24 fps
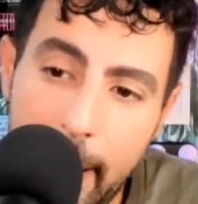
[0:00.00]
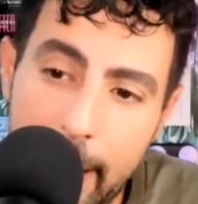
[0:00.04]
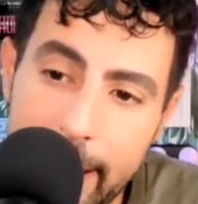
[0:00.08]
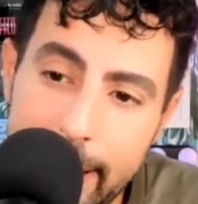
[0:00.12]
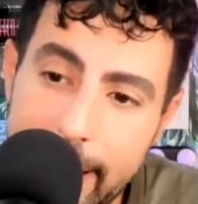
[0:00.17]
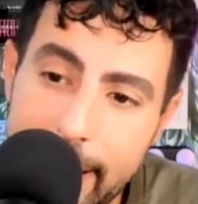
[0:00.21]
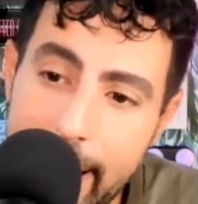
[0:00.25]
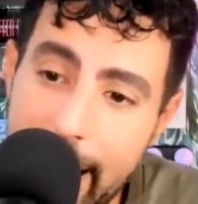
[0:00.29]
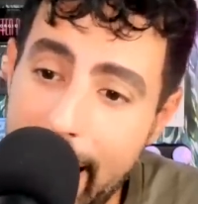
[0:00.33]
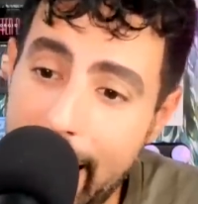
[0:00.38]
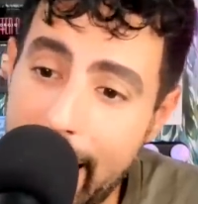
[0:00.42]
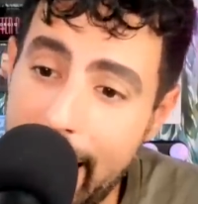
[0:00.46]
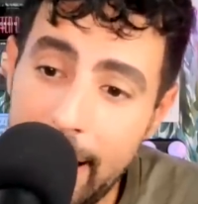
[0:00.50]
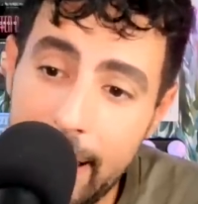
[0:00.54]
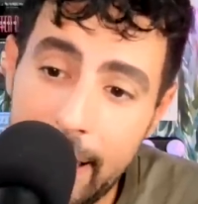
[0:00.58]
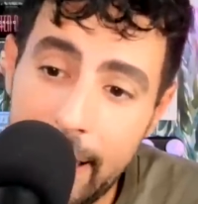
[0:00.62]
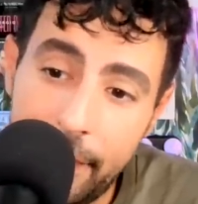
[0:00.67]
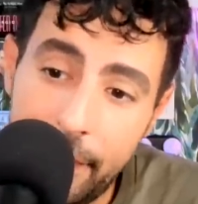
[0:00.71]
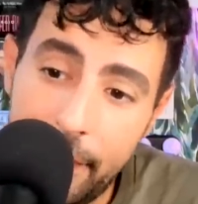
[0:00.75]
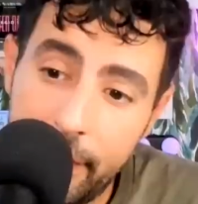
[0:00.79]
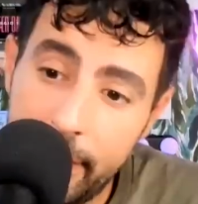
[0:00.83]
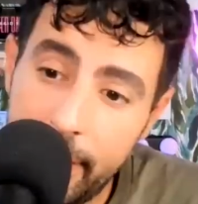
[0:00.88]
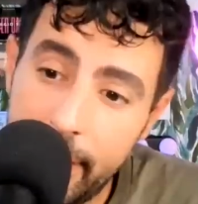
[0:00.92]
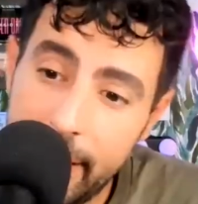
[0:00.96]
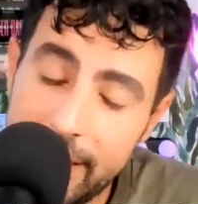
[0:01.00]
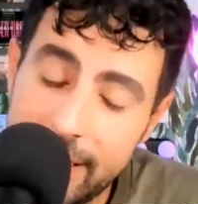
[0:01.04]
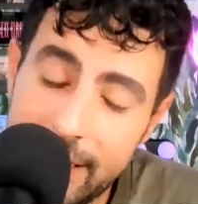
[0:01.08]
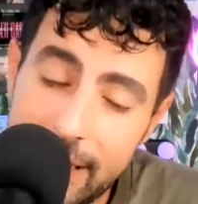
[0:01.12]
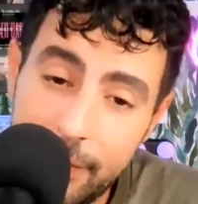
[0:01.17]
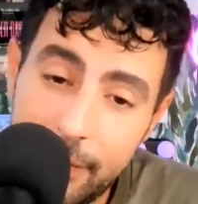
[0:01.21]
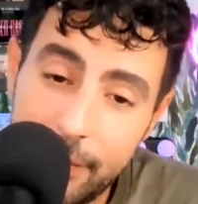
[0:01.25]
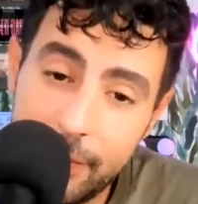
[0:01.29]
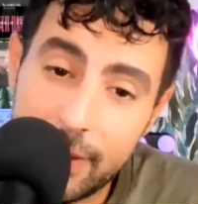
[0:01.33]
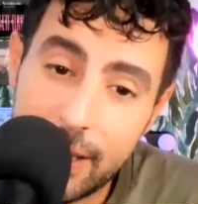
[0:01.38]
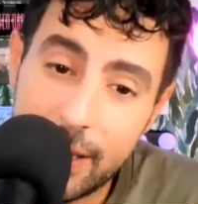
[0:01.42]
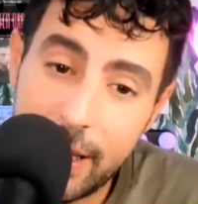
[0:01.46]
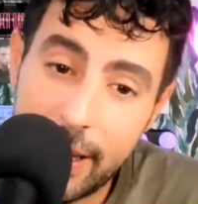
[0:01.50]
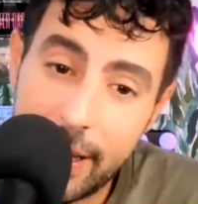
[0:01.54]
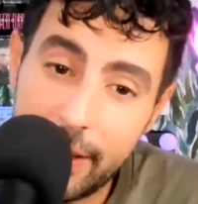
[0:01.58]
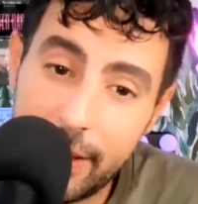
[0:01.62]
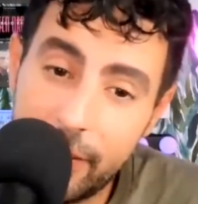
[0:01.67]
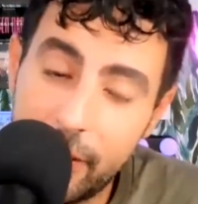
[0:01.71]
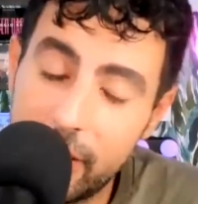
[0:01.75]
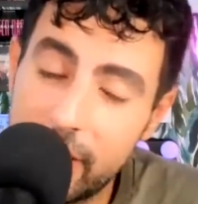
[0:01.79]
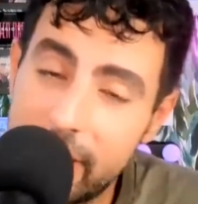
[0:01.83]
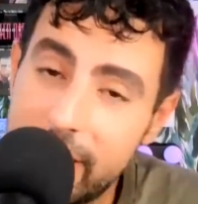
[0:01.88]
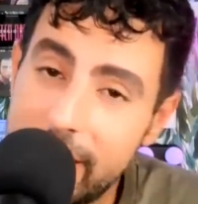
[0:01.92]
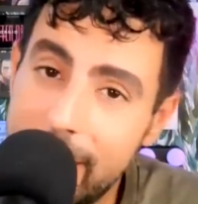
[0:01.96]
Yeah, it seems like
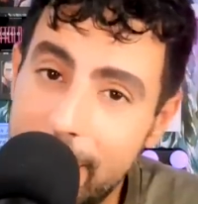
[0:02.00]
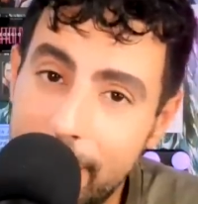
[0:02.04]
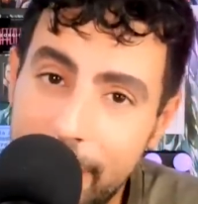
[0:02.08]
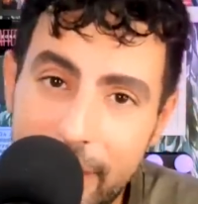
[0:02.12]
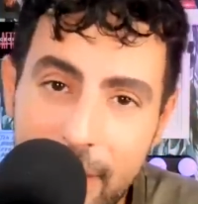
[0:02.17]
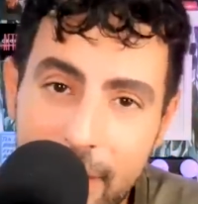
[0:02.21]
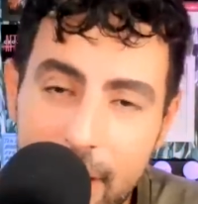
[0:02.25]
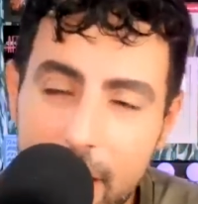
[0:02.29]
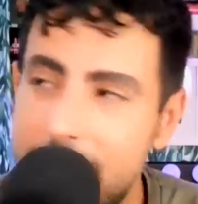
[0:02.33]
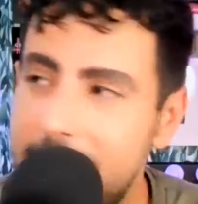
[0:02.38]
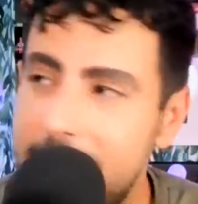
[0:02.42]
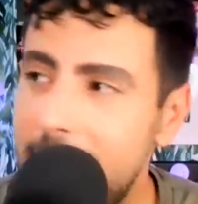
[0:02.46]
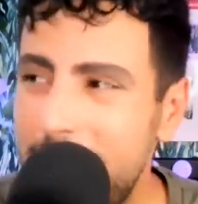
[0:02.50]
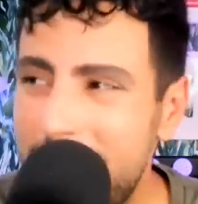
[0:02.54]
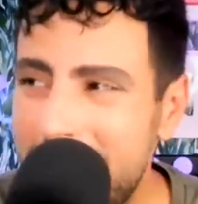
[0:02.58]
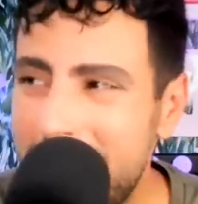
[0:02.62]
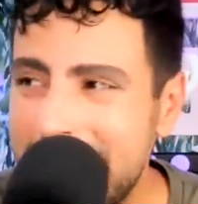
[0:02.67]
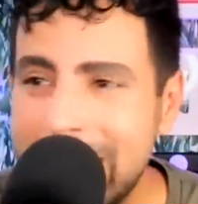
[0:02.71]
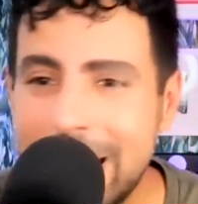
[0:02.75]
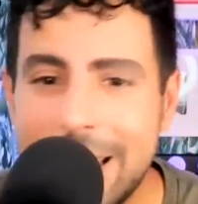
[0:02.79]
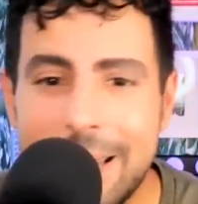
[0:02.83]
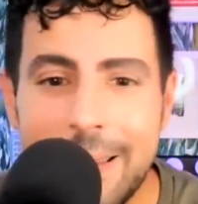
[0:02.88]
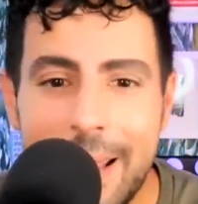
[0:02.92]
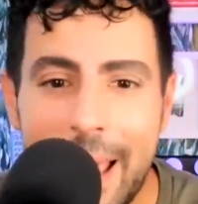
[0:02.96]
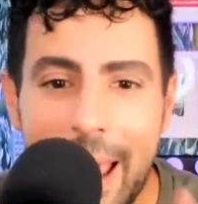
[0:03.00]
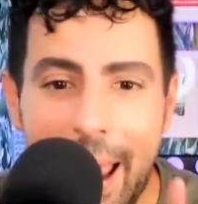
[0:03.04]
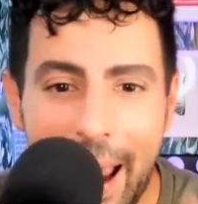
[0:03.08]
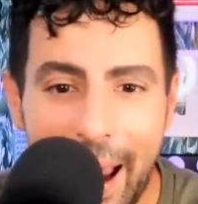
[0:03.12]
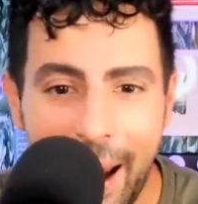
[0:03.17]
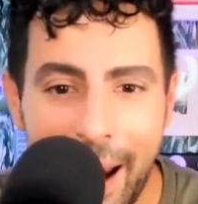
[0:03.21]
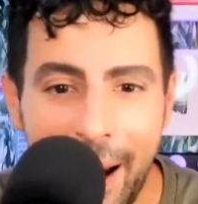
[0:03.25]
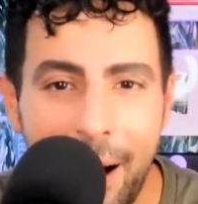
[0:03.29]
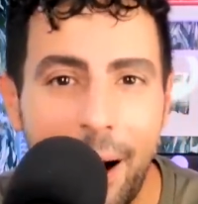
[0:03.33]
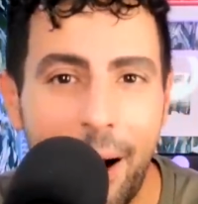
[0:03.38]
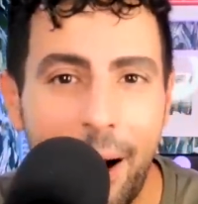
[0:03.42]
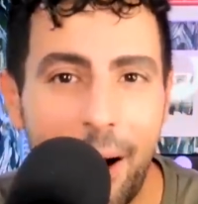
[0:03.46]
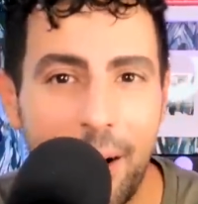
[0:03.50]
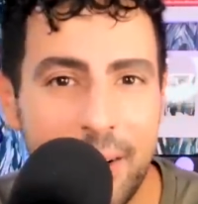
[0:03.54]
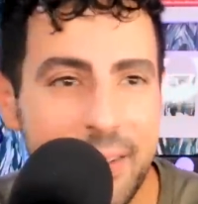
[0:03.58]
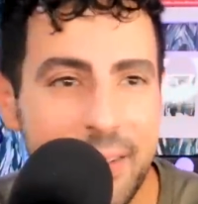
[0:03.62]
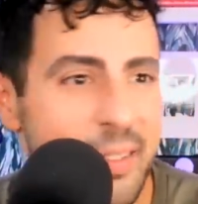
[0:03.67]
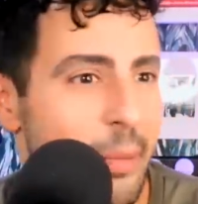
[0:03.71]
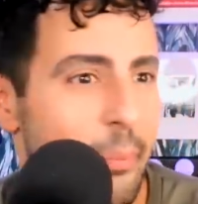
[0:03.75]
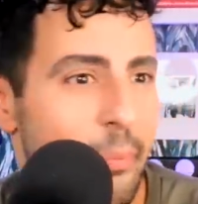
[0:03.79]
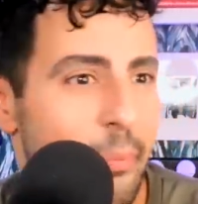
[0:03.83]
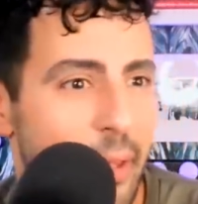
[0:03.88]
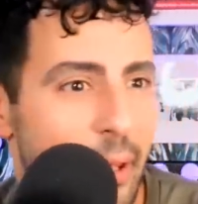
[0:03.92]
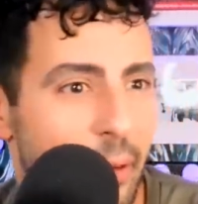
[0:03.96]
there's something's in the air or
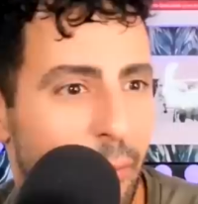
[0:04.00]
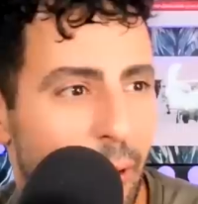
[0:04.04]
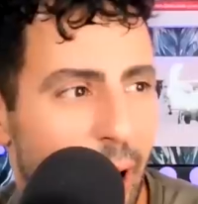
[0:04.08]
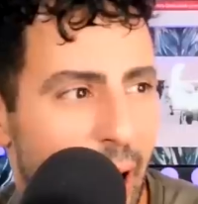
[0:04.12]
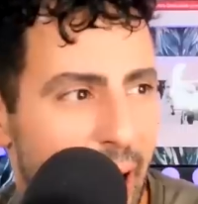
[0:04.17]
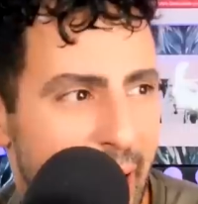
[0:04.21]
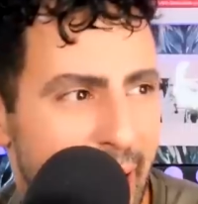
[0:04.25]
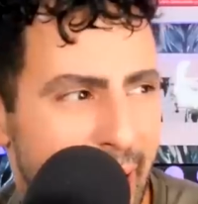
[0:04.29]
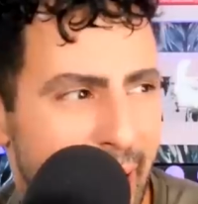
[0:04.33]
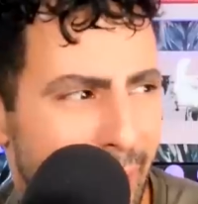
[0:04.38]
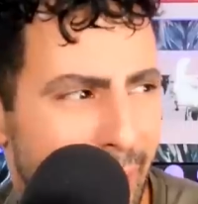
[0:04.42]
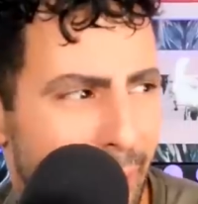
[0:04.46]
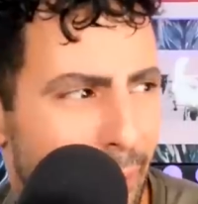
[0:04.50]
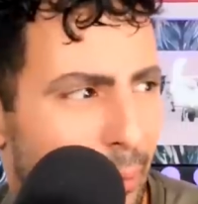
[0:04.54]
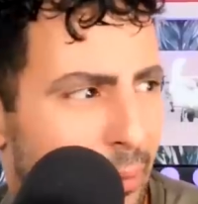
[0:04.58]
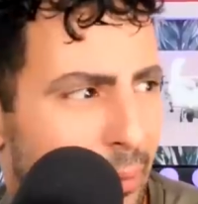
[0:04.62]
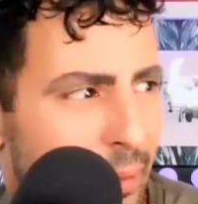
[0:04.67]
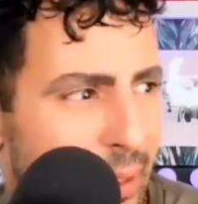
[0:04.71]
something, right?